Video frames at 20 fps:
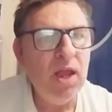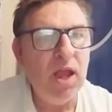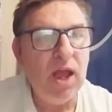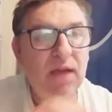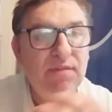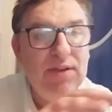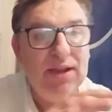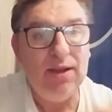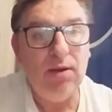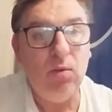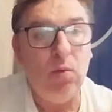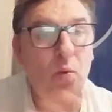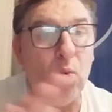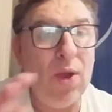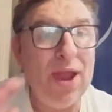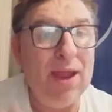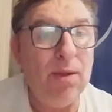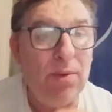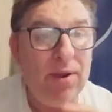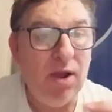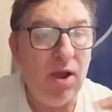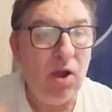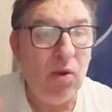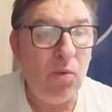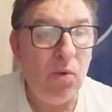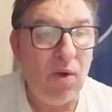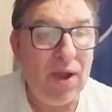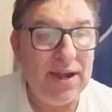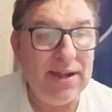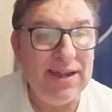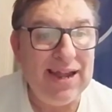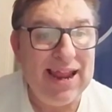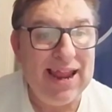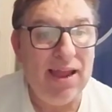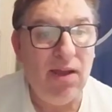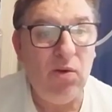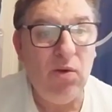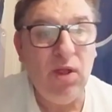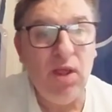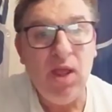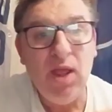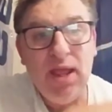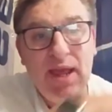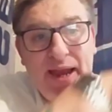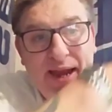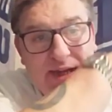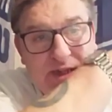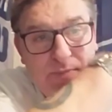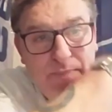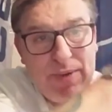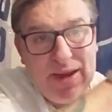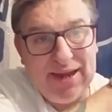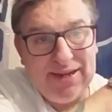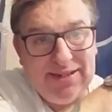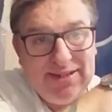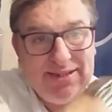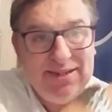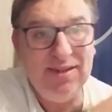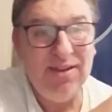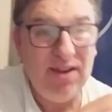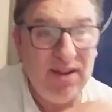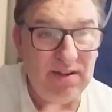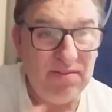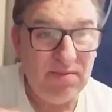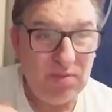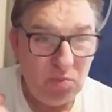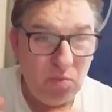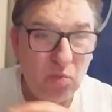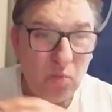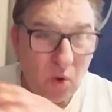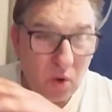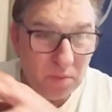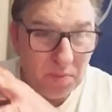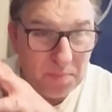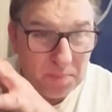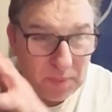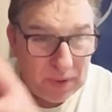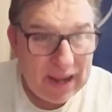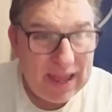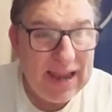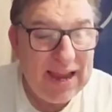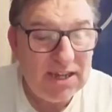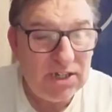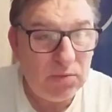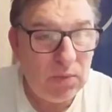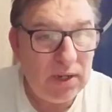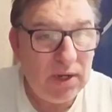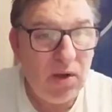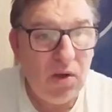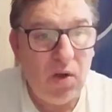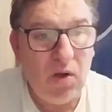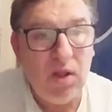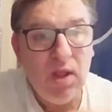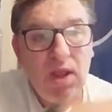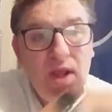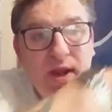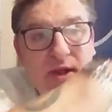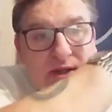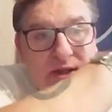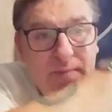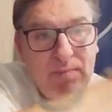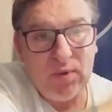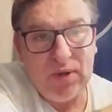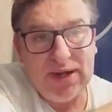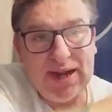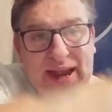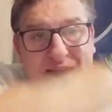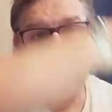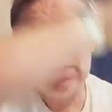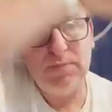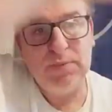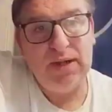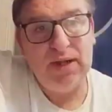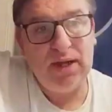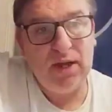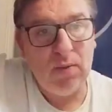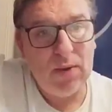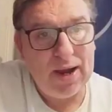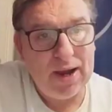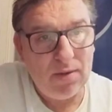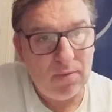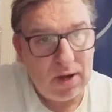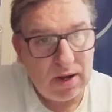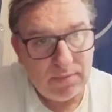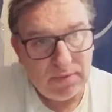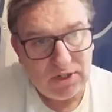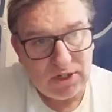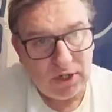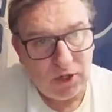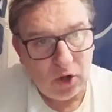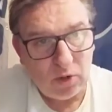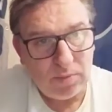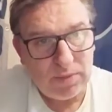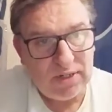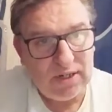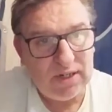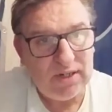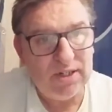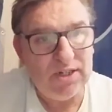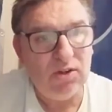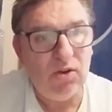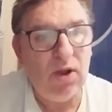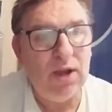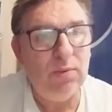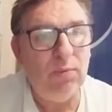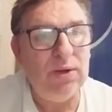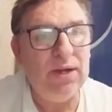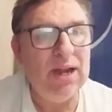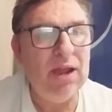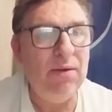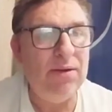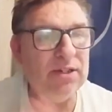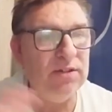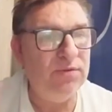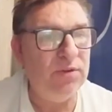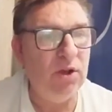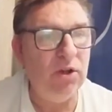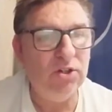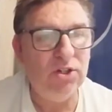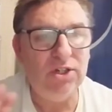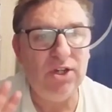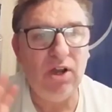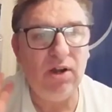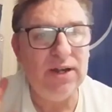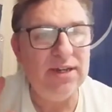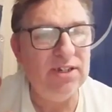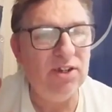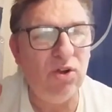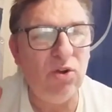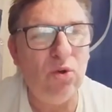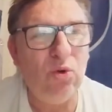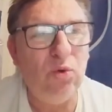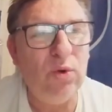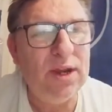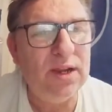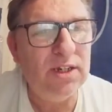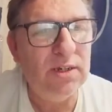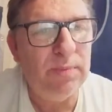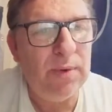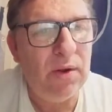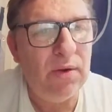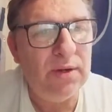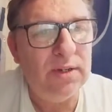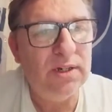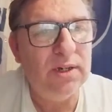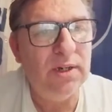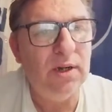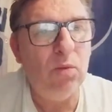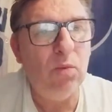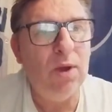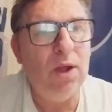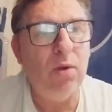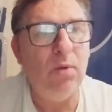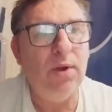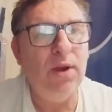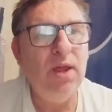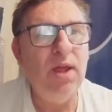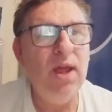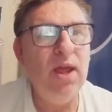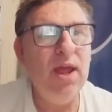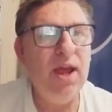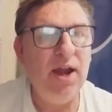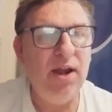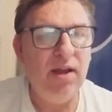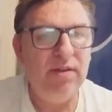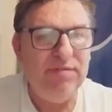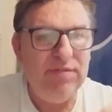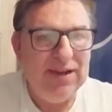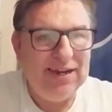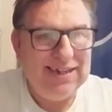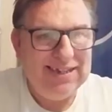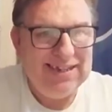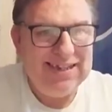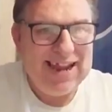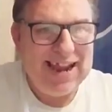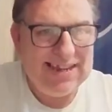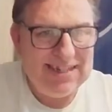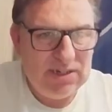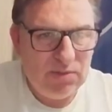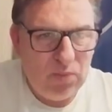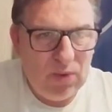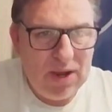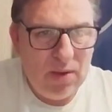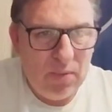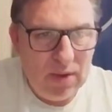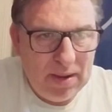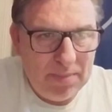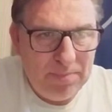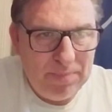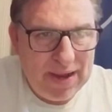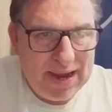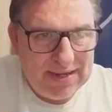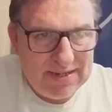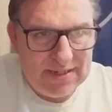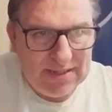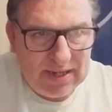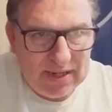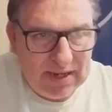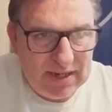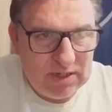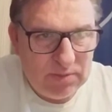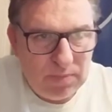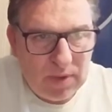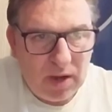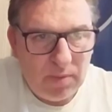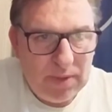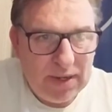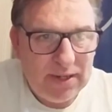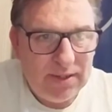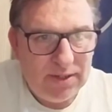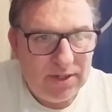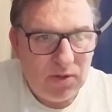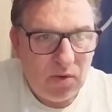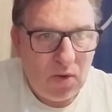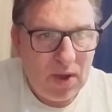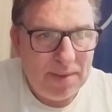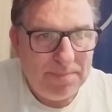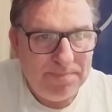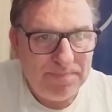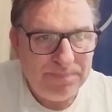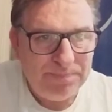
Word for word: I think where we are right now his best and what players we got to bring Azpilicueta over to the opposite side. We know he's versatile, he's got all the experience in the world, and I think that's where we're best at this moment in time.